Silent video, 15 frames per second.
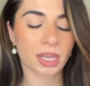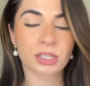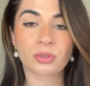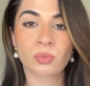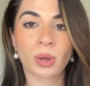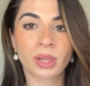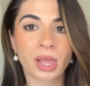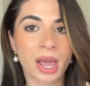as
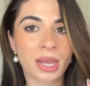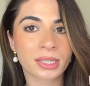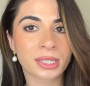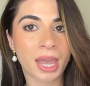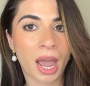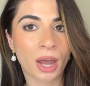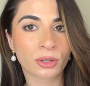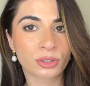well as
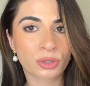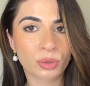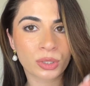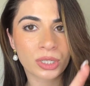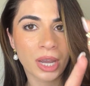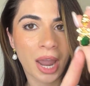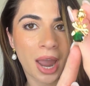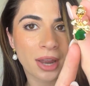how to
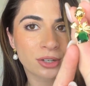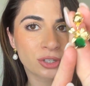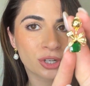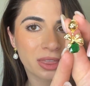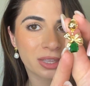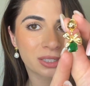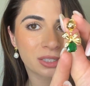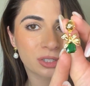attach
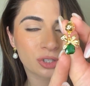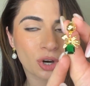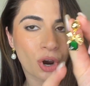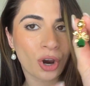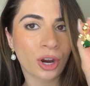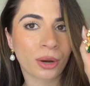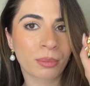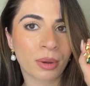this
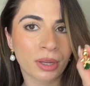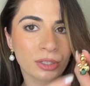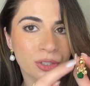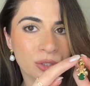charm